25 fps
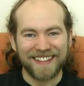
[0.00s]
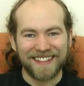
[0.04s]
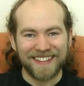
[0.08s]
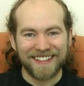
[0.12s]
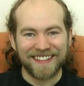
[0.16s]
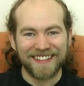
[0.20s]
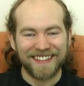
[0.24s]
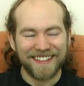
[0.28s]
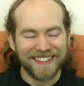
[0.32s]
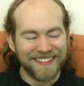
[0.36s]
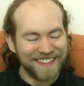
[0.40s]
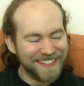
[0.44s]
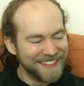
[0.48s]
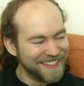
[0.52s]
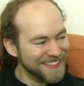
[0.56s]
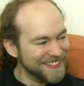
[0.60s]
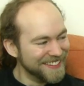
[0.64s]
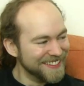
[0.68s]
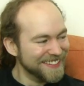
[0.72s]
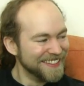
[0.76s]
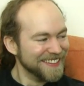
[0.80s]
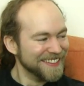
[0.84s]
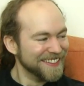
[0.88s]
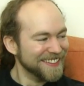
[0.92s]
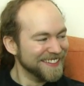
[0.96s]

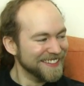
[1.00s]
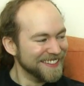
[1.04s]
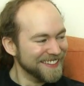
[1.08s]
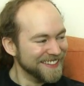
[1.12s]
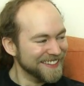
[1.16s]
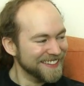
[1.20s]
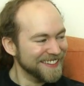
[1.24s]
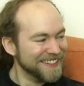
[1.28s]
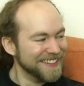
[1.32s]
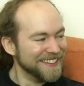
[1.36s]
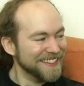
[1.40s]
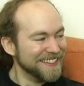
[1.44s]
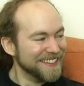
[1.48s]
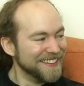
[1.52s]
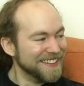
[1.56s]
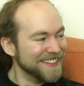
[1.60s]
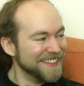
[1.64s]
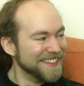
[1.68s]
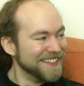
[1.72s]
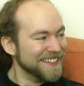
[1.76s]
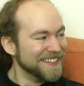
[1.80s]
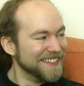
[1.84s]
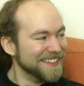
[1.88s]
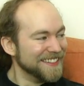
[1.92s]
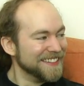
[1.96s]

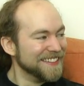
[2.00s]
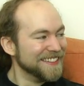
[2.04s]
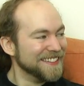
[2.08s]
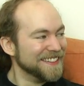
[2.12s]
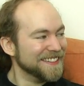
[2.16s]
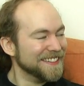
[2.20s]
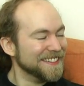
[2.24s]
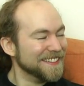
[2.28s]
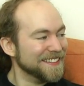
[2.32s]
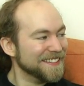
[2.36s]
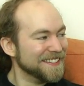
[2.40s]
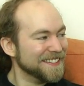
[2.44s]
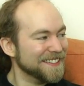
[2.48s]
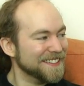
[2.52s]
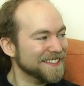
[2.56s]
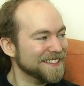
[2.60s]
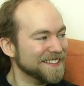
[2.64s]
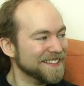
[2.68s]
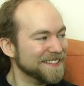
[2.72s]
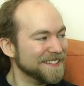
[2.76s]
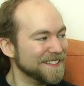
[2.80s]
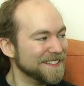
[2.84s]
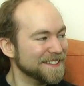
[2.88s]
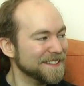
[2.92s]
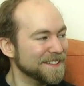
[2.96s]

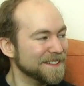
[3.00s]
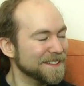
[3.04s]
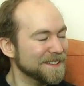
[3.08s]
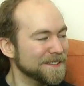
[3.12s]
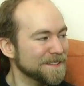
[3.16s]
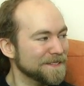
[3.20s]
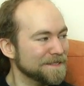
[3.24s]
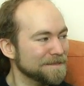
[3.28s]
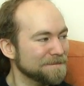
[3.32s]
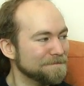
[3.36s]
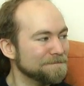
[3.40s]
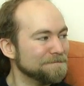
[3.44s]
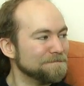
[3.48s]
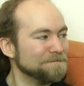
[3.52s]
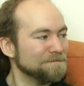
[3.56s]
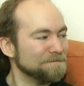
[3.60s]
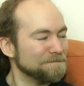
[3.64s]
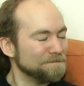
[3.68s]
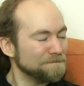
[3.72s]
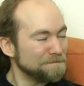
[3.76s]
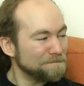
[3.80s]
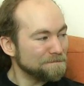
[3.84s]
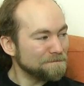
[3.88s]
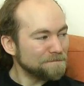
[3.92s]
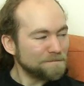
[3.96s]

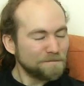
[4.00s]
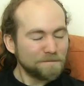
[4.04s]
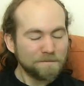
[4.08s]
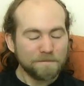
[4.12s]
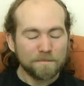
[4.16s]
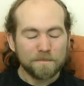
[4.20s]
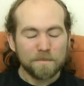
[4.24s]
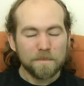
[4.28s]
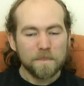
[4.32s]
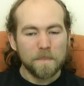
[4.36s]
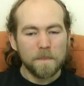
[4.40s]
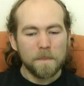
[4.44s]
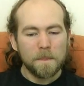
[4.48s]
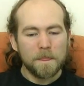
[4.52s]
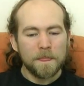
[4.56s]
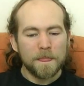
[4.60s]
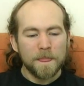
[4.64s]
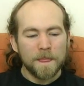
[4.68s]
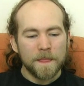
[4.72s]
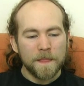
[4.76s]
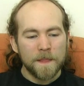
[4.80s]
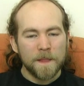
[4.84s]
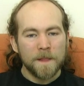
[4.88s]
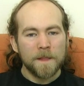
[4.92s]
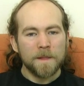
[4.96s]

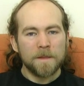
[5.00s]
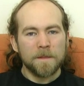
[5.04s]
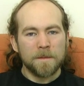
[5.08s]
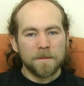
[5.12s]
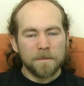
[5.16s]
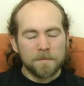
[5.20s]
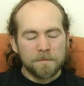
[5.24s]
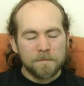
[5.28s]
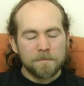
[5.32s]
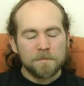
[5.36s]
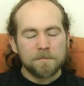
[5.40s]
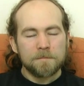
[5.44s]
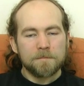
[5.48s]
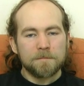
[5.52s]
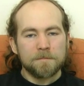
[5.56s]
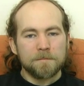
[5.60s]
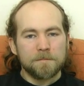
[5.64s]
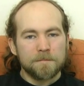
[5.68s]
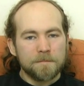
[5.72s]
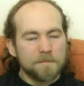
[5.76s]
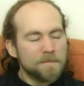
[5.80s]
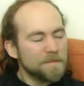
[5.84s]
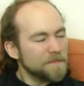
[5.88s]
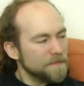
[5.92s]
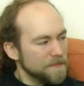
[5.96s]

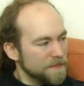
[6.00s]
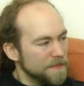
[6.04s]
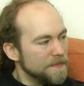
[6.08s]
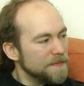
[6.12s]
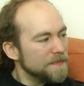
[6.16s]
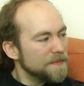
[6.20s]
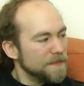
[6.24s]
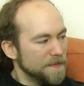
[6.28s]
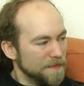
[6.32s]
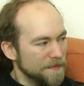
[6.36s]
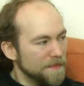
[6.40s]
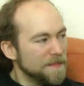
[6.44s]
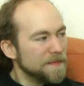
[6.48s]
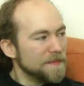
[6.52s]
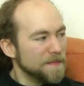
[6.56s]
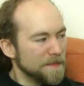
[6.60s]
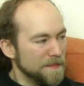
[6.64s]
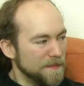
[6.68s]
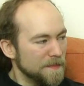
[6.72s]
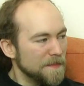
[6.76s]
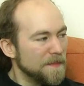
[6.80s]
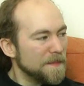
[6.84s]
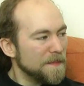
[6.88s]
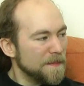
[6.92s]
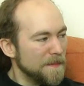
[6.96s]

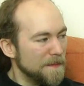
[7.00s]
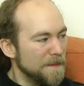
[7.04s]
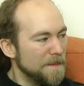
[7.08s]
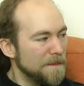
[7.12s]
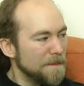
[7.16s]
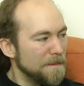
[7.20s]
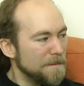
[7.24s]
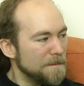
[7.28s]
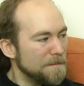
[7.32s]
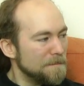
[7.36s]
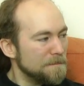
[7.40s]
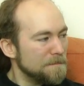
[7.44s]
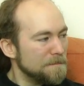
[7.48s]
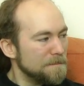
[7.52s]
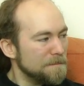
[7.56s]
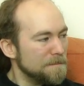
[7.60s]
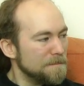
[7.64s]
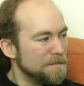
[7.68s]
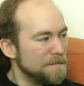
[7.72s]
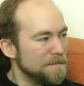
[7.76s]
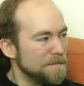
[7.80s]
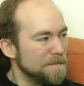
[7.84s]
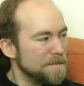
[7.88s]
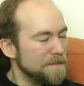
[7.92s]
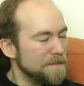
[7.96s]
(not speaking)